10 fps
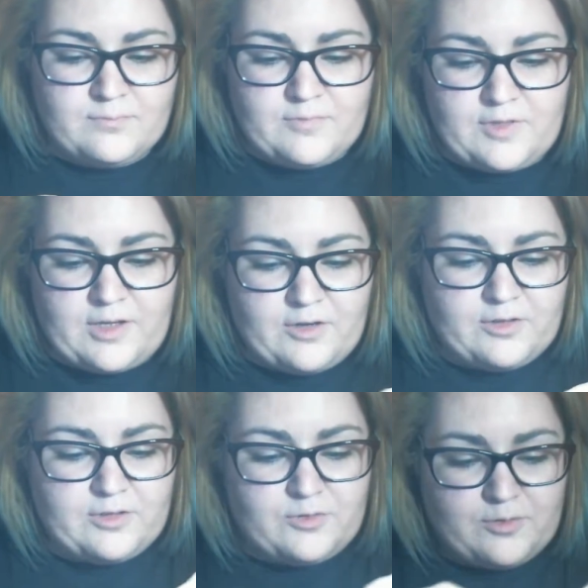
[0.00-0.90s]
their
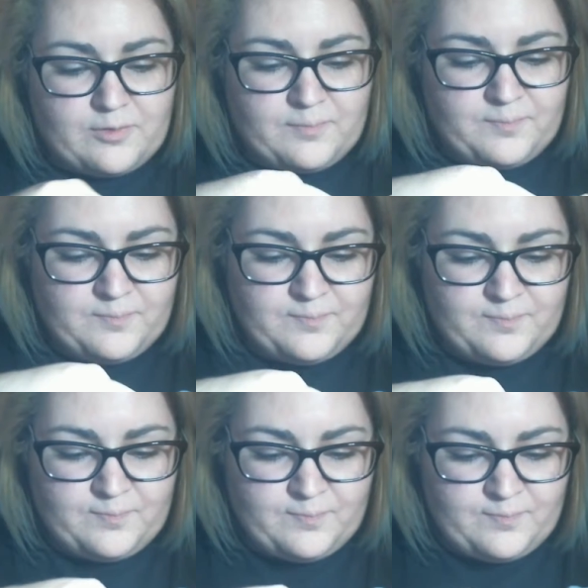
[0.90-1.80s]
little
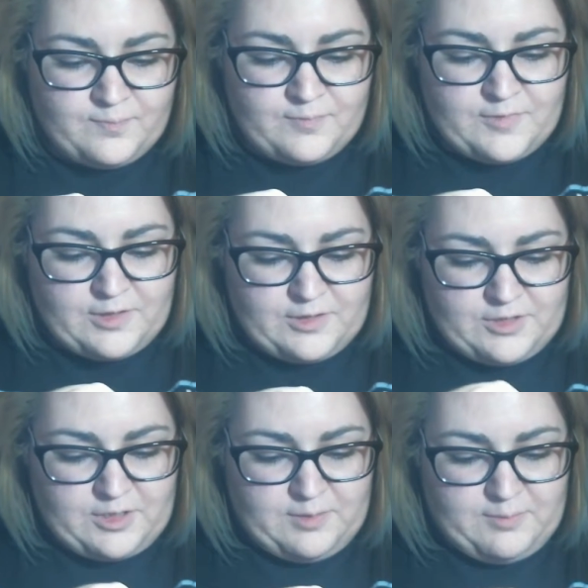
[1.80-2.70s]

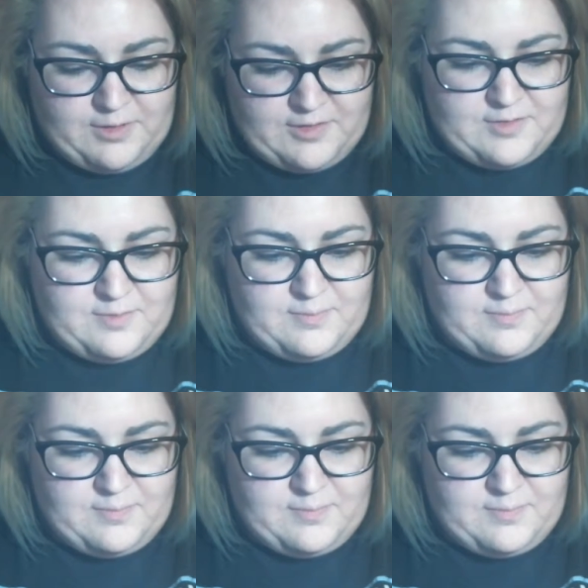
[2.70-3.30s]
cherry blossom